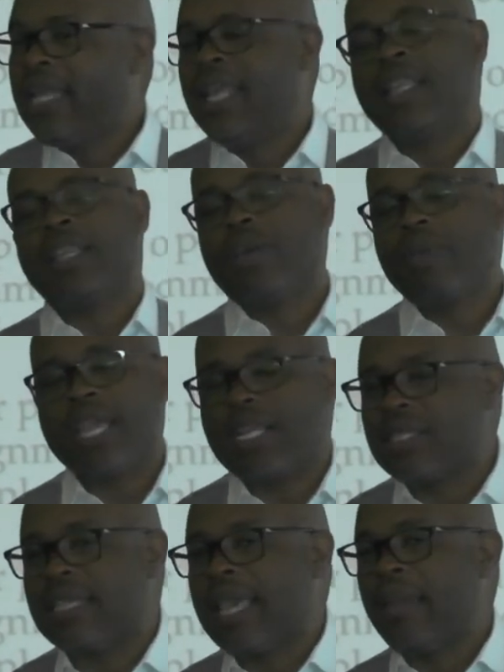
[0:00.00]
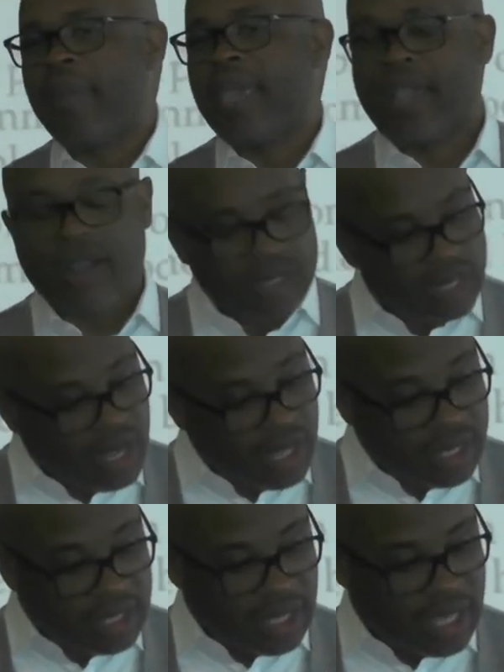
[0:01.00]
And they didn't think we had the same parents and
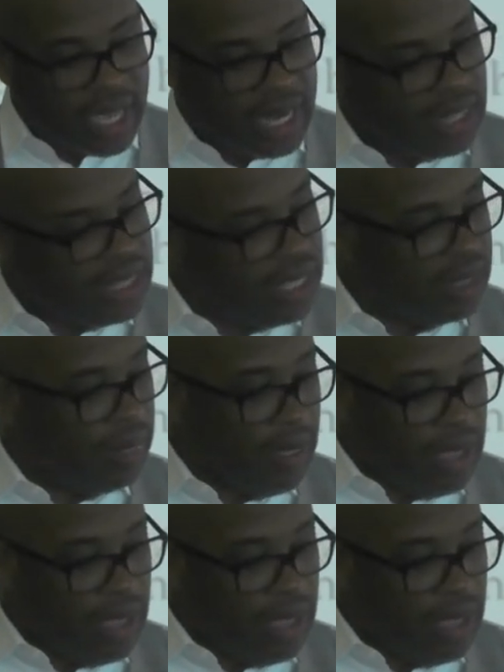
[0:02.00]
all this other kind of thing.